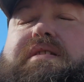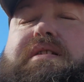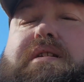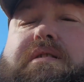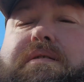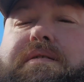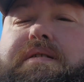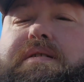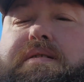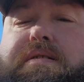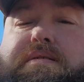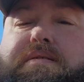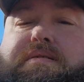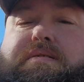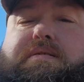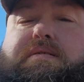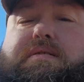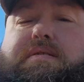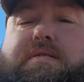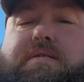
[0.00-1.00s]
and all the
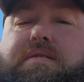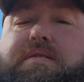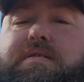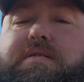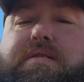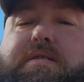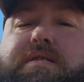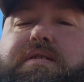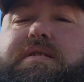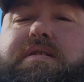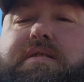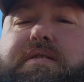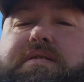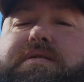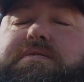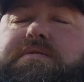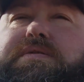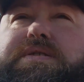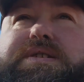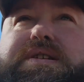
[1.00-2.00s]

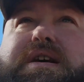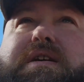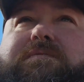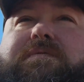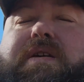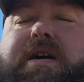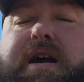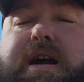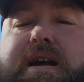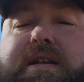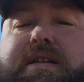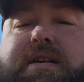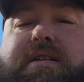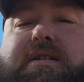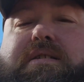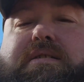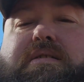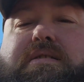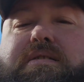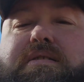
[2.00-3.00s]
cool stuff I had
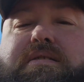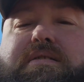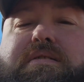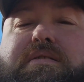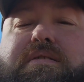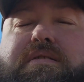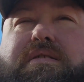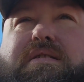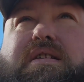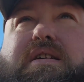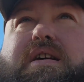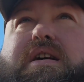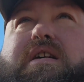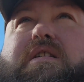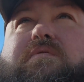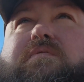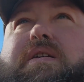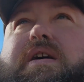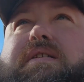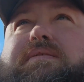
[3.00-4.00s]
there. A lot
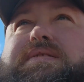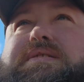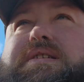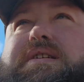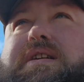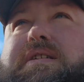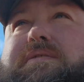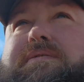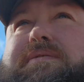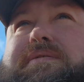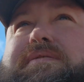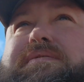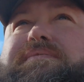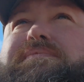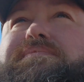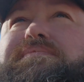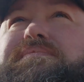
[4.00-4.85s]
of innovative stuff.